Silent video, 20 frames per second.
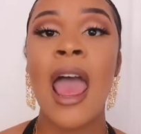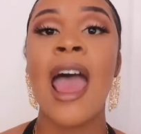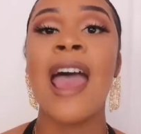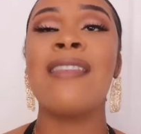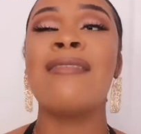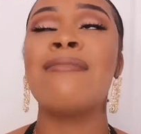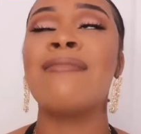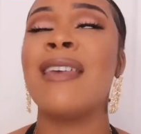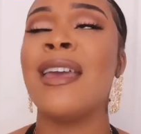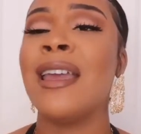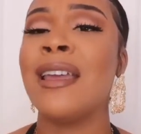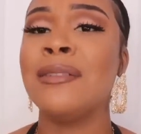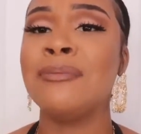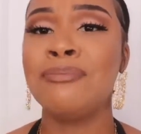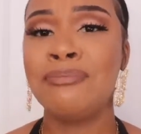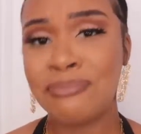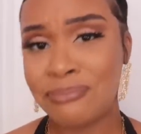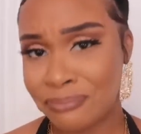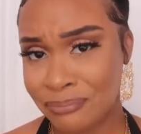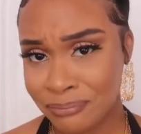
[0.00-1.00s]
And
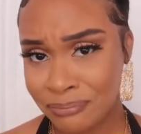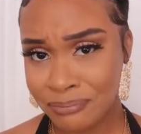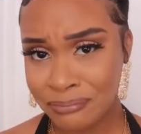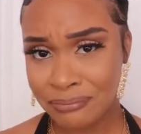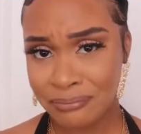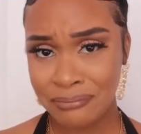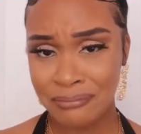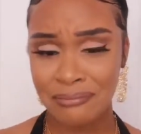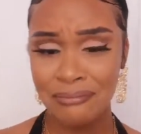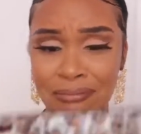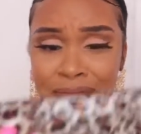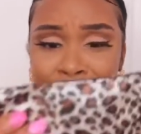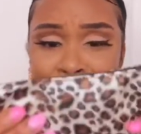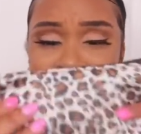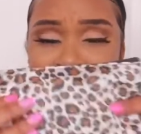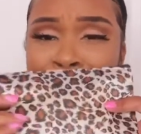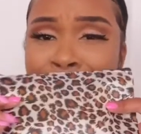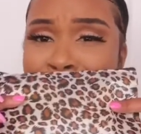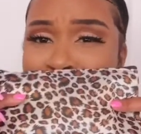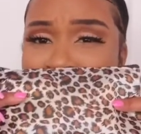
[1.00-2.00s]
then
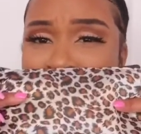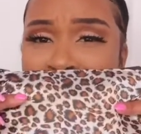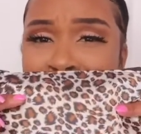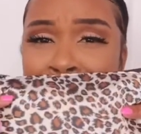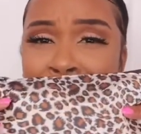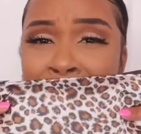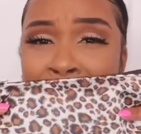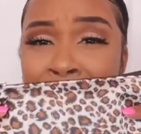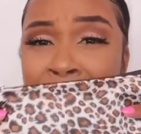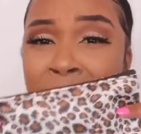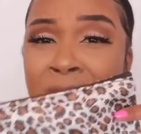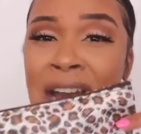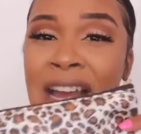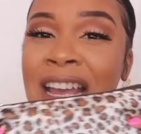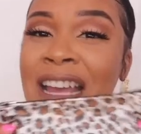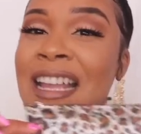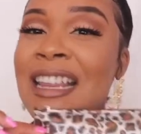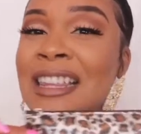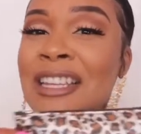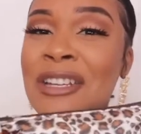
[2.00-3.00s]
I
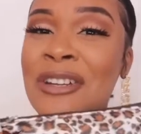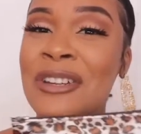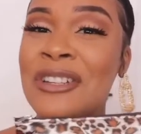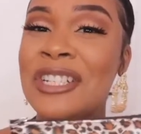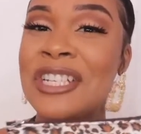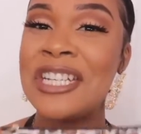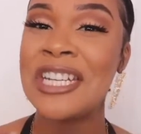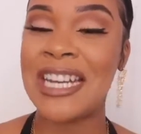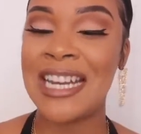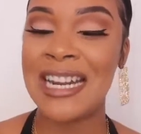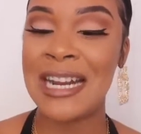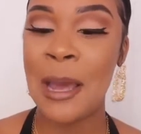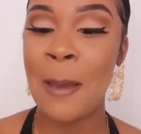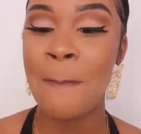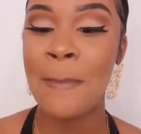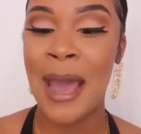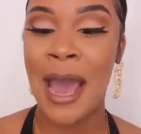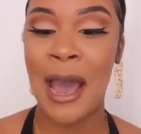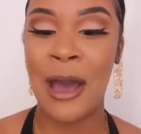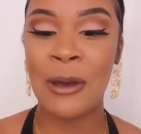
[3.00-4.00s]
got a little
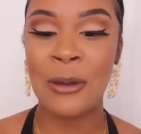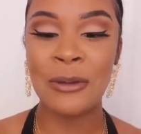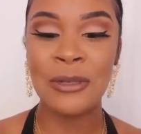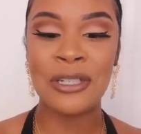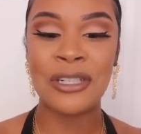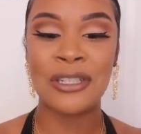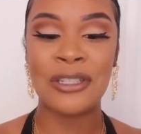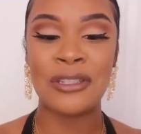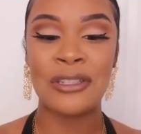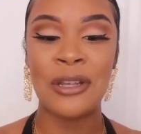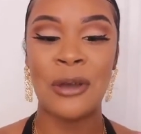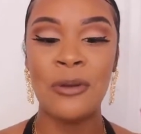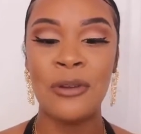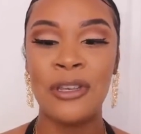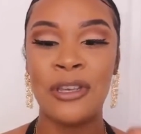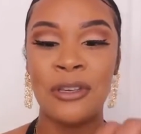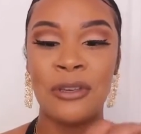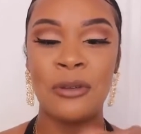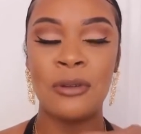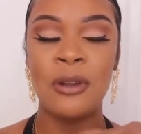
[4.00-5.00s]
cheetah pouch, so
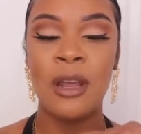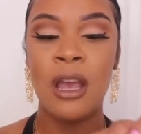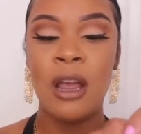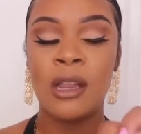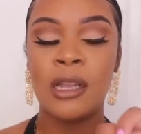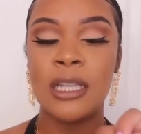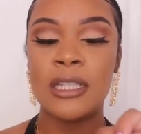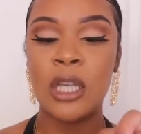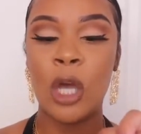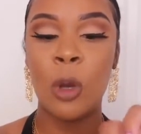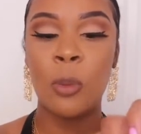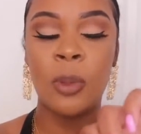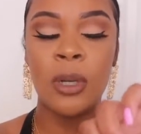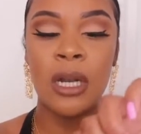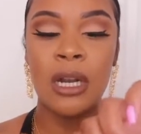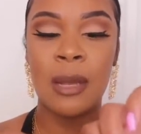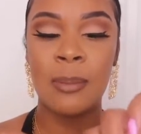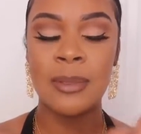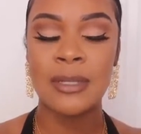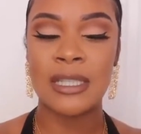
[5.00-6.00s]
cute. Let's open
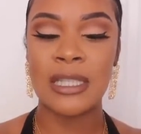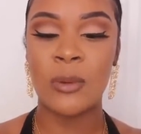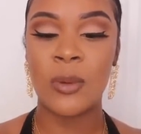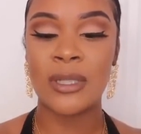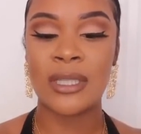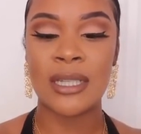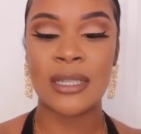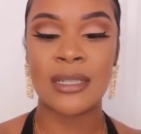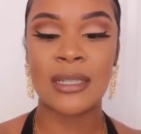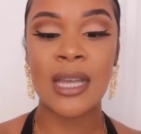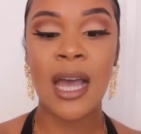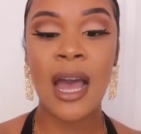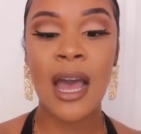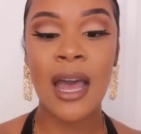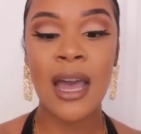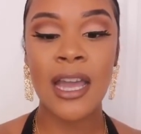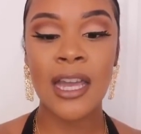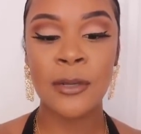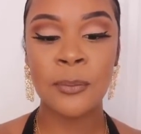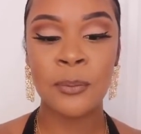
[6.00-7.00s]
it up and see what's
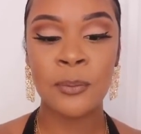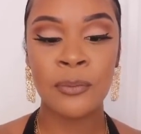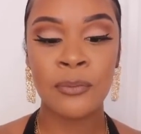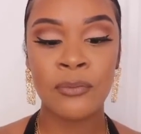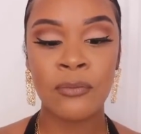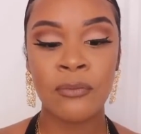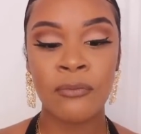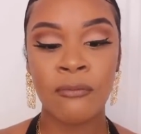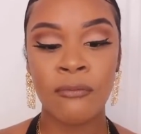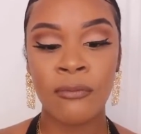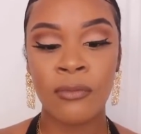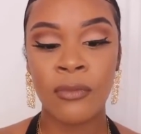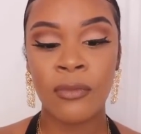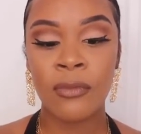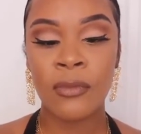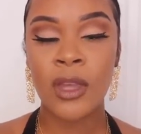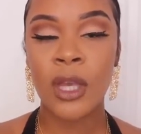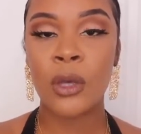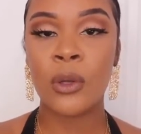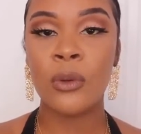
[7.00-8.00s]
inside.
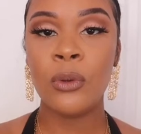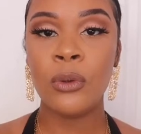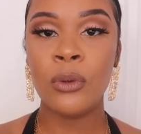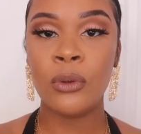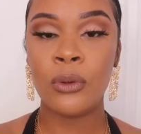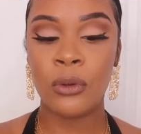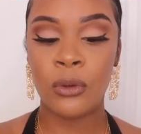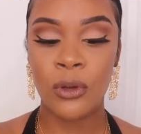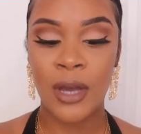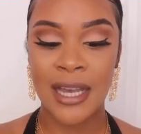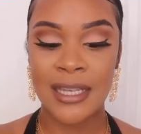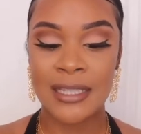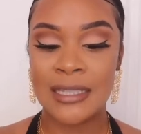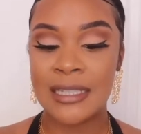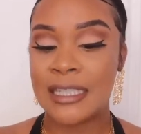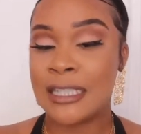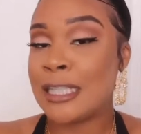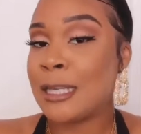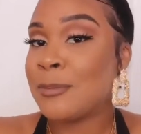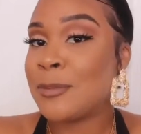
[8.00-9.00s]
Ooh, I
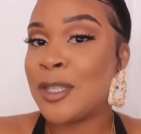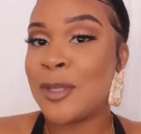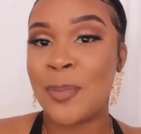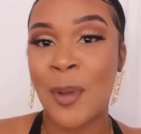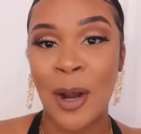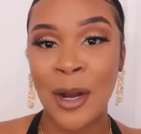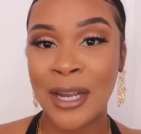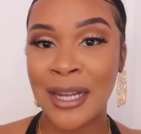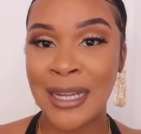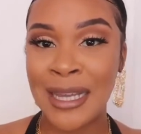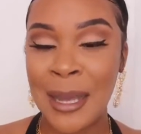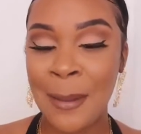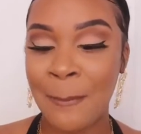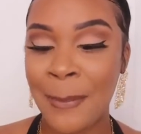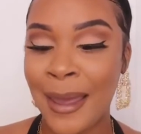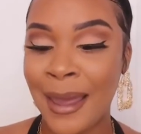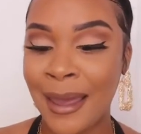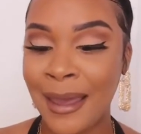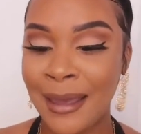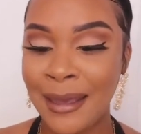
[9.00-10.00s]
see some sparkly and
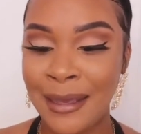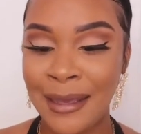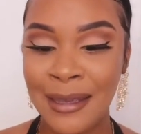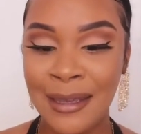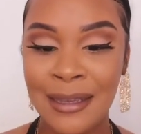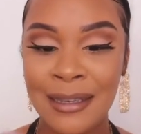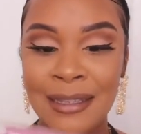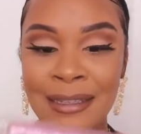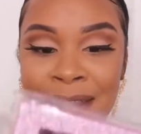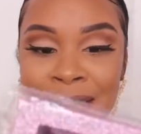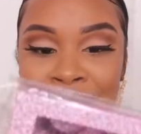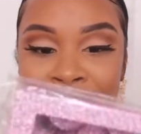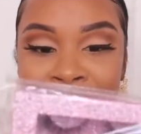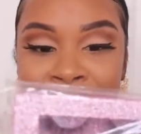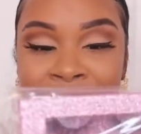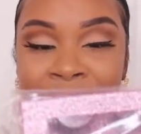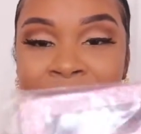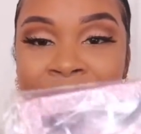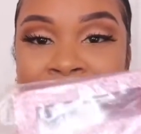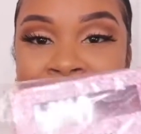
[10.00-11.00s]

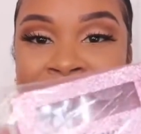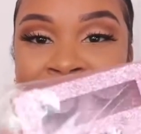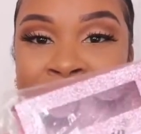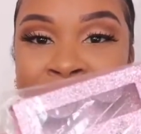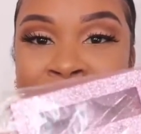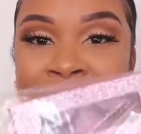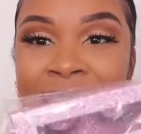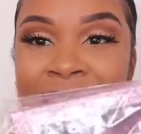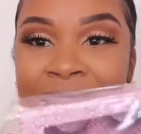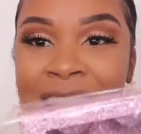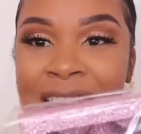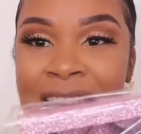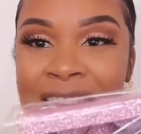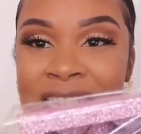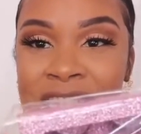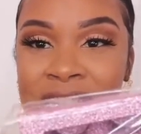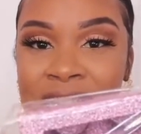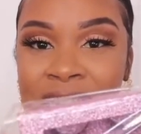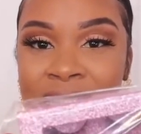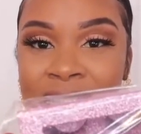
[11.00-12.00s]
pink. I got some
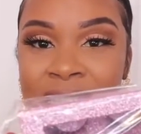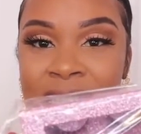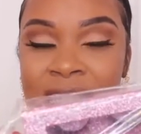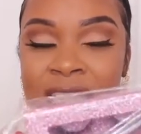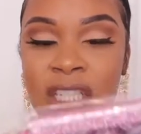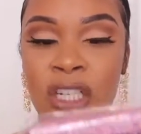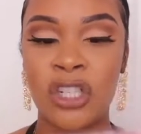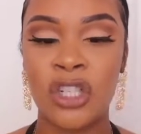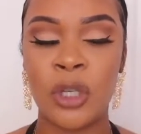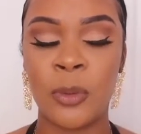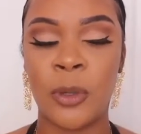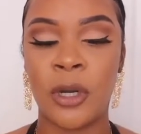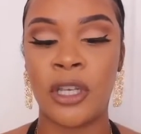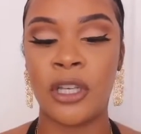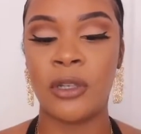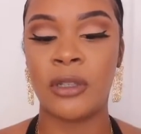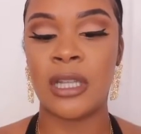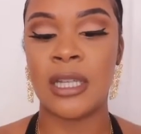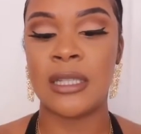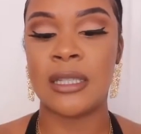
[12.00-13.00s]
lashes. These are super
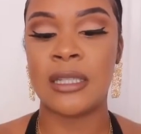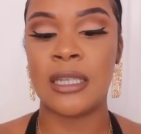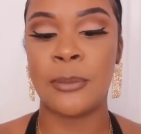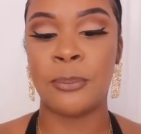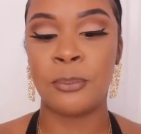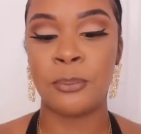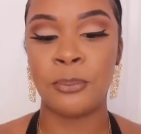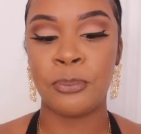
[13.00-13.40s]
cute. Let's see.